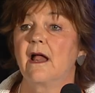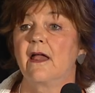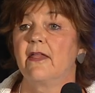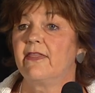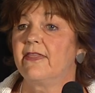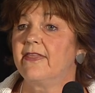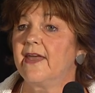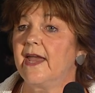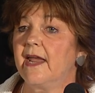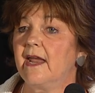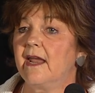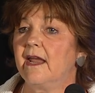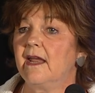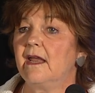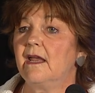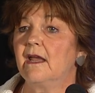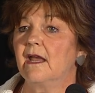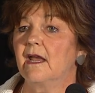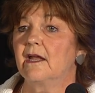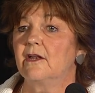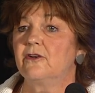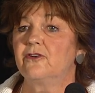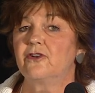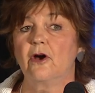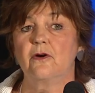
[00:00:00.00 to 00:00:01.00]
They
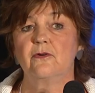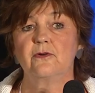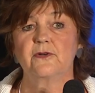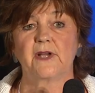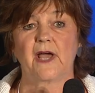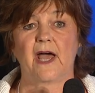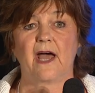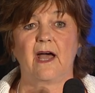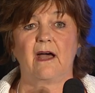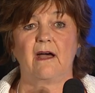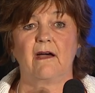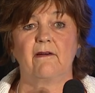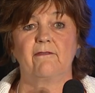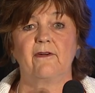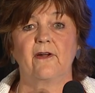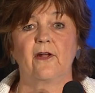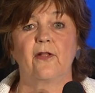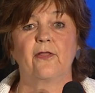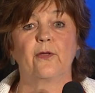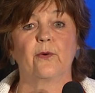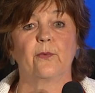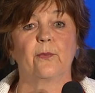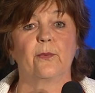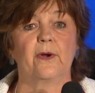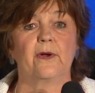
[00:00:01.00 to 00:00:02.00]
don't have
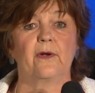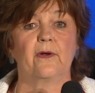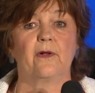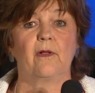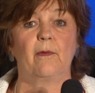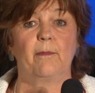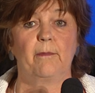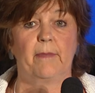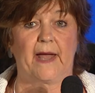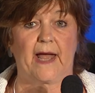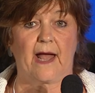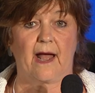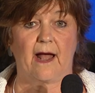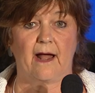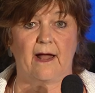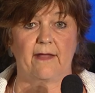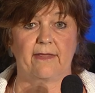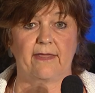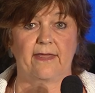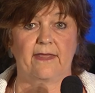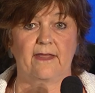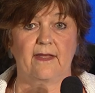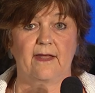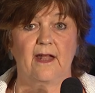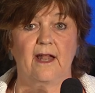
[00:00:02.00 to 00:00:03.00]
the real
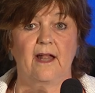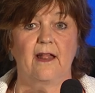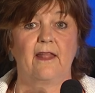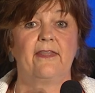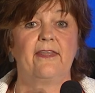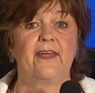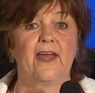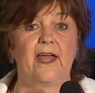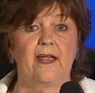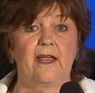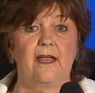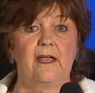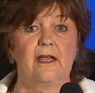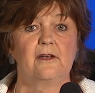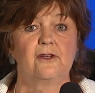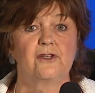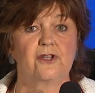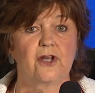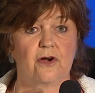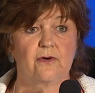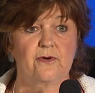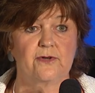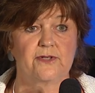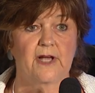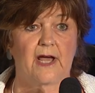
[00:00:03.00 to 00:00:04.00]
path. They
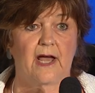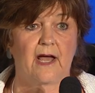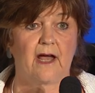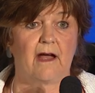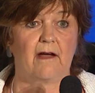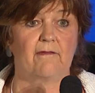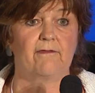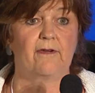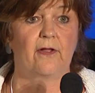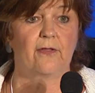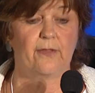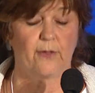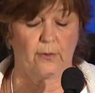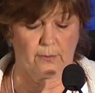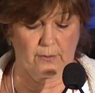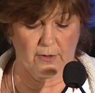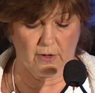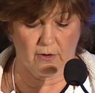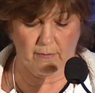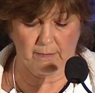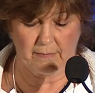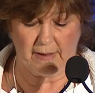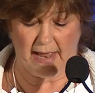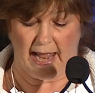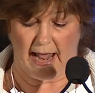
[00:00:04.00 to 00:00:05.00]
don't have the
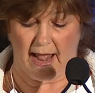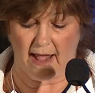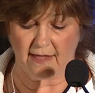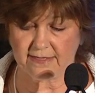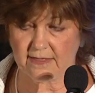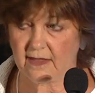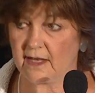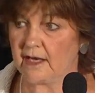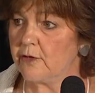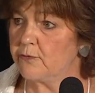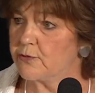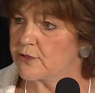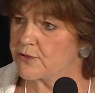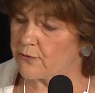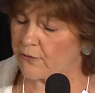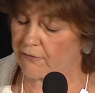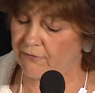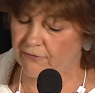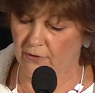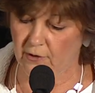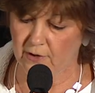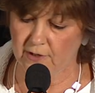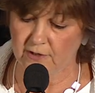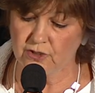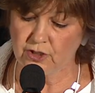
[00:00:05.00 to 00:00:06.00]
real path." He was
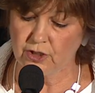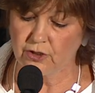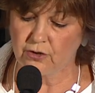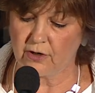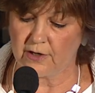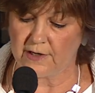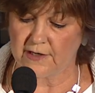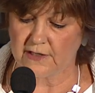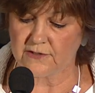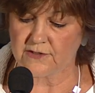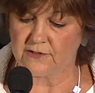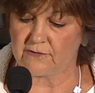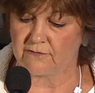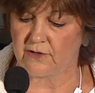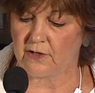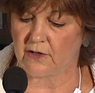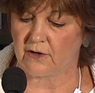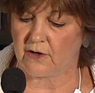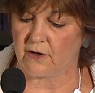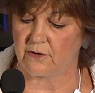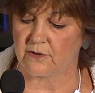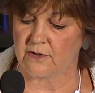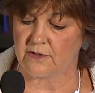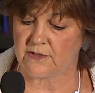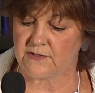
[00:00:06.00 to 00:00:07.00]
referring to critics of the
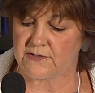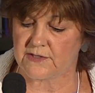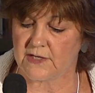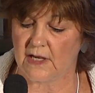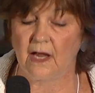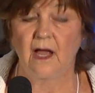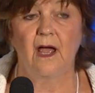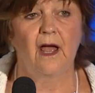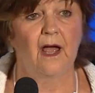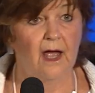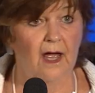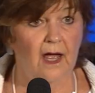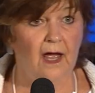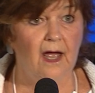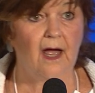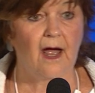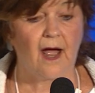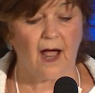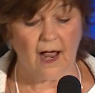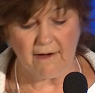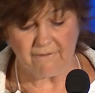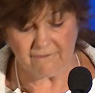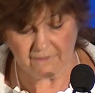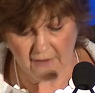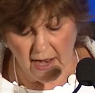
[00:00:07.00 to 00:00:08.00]
Kochs.
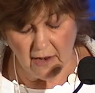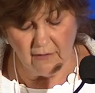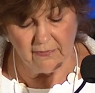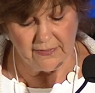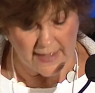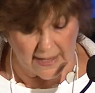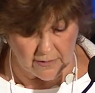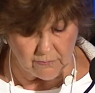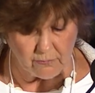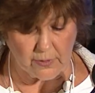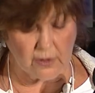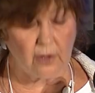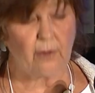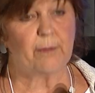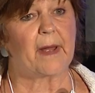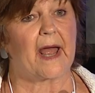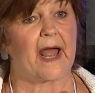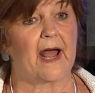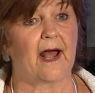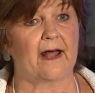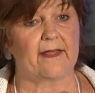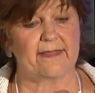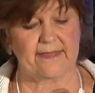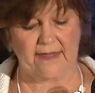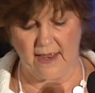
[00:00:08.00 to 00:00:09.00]
I found that real
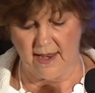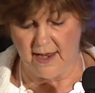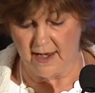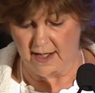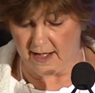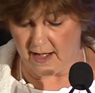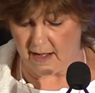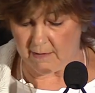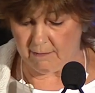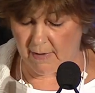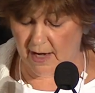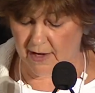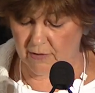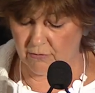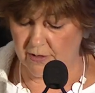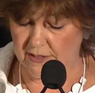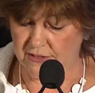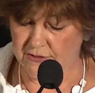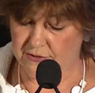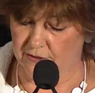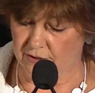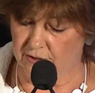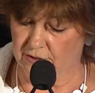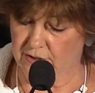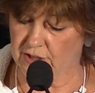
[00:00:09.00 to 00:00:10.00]
path in my
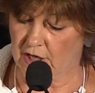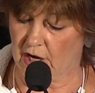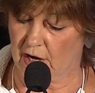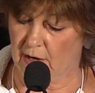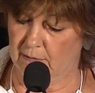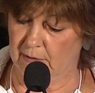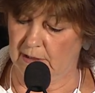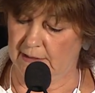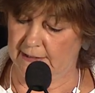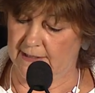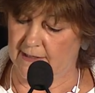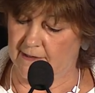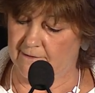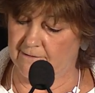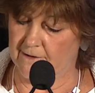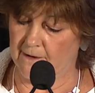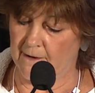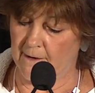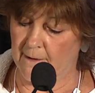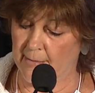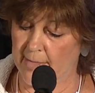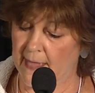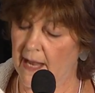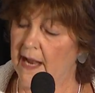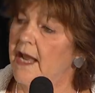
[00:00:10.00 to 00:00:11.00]
research, I believe.
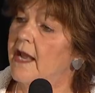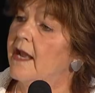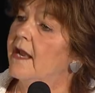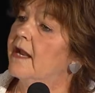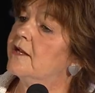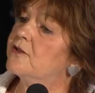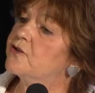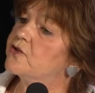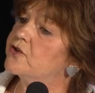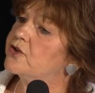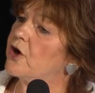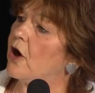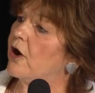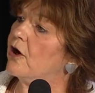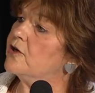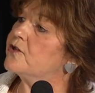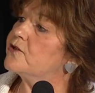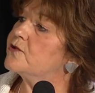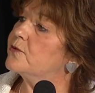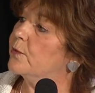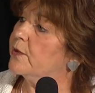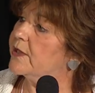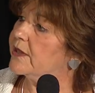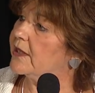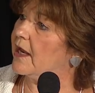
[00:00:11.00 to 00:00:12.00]
It
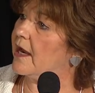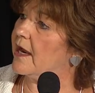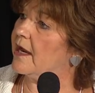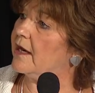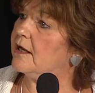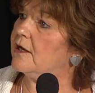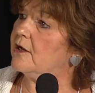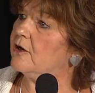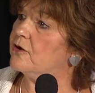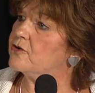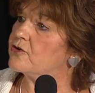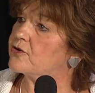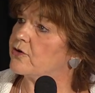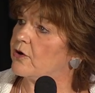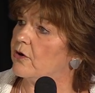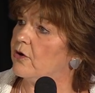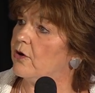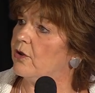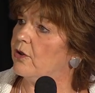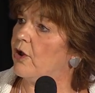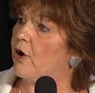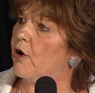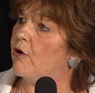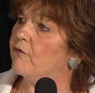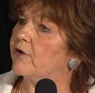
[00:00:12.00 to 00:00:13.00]
starts with gaining
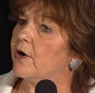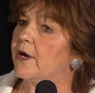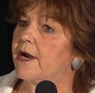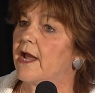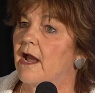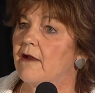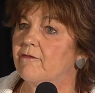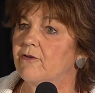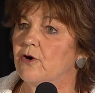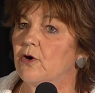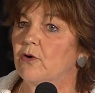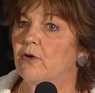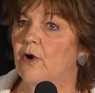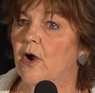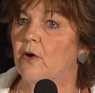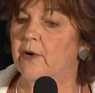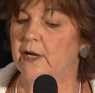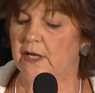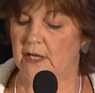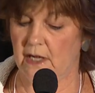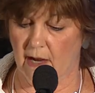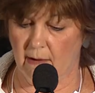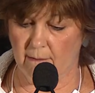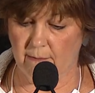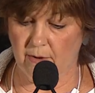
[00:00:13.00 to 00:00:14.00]
control over an
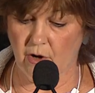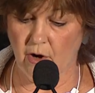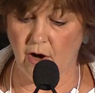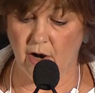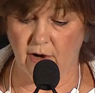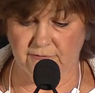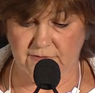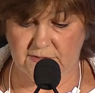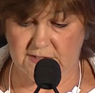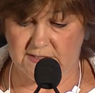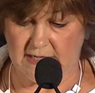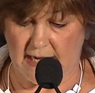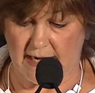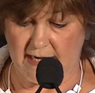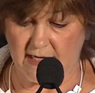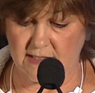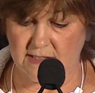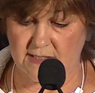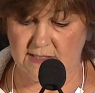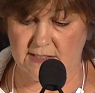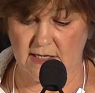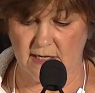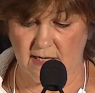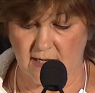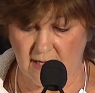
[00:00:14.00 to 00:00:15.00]
ever-growing number of
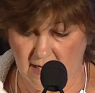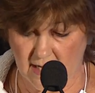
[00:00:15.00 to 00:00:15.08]
states,